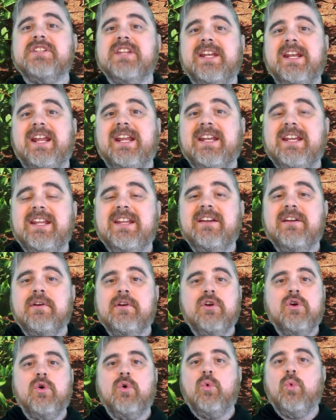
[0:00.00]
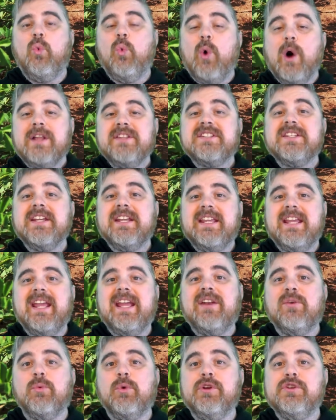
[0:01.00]
in India once
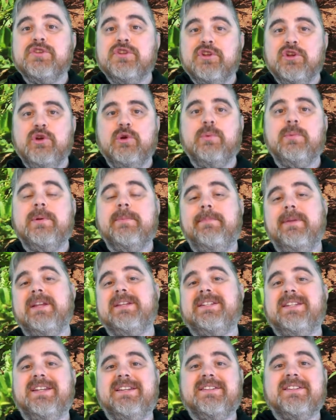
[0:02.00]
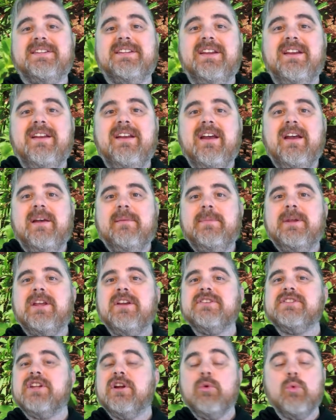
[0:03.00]
again resumed business
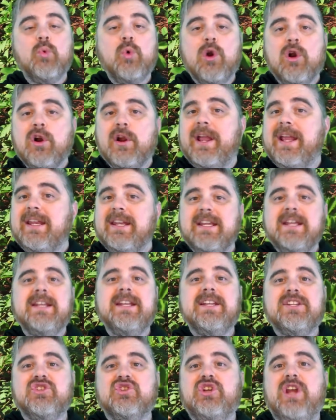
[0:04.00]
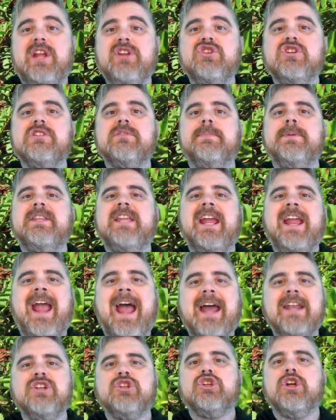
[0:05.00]
because there were Indian exchanges, but they
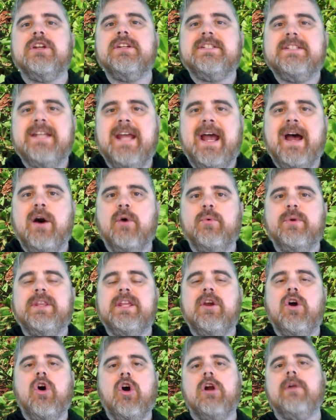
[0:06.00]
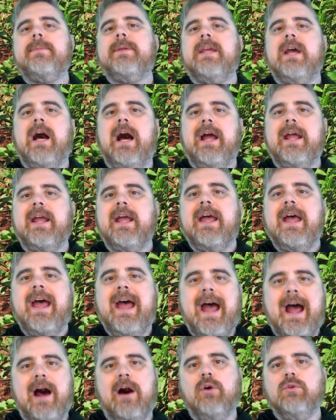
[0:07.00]
had to shut down when the RBI
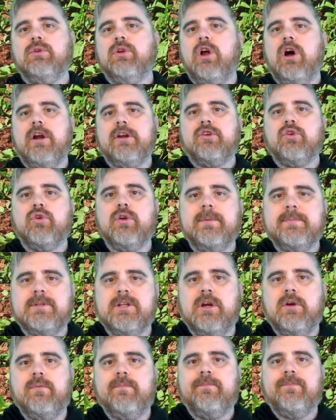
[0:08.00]
outlawed crypto.